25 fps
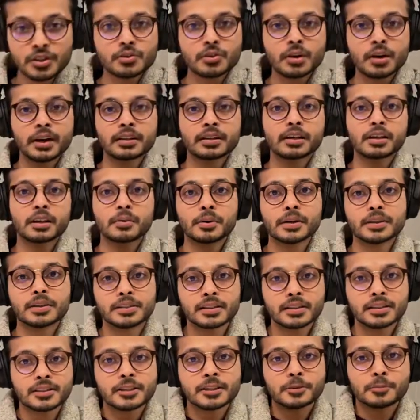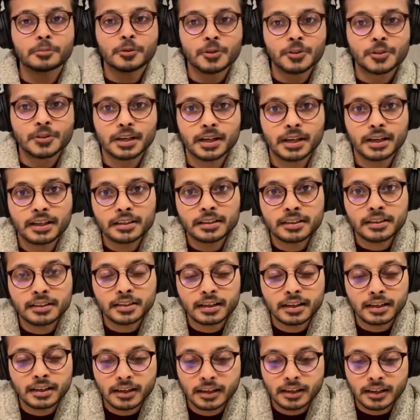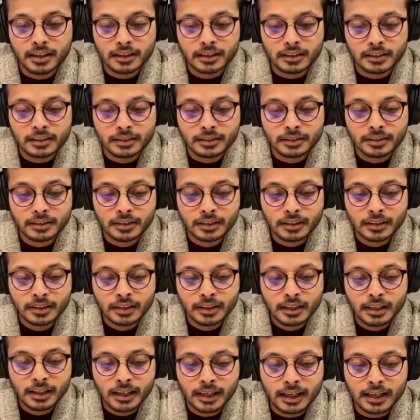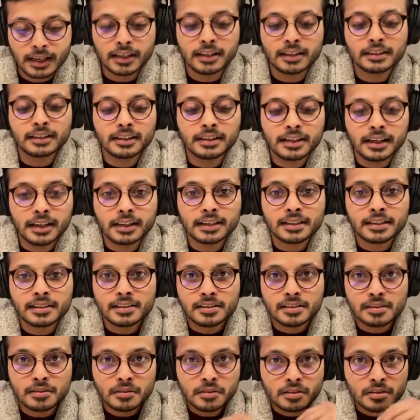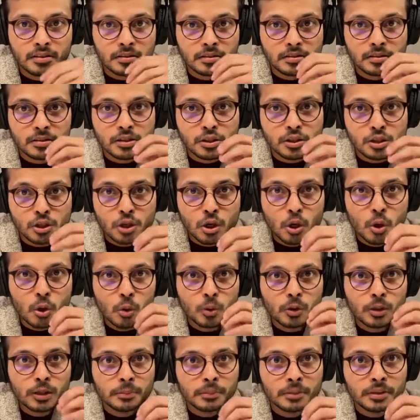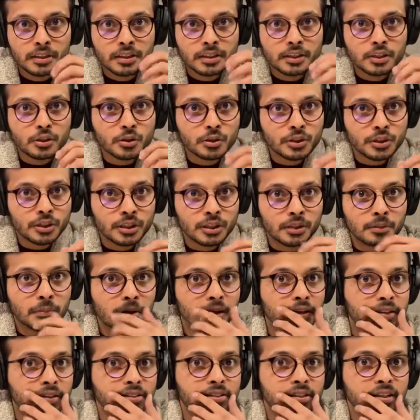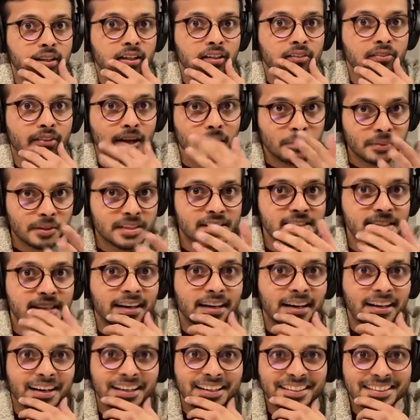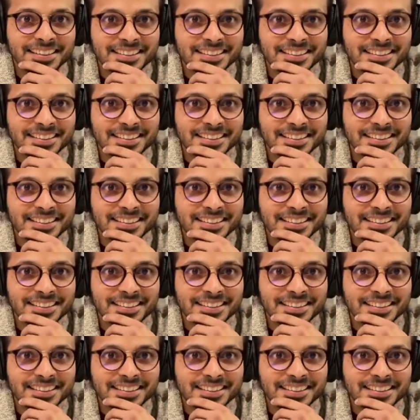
right now at 60%, and I think I can slowly begin to hear myself. Emily, say hi.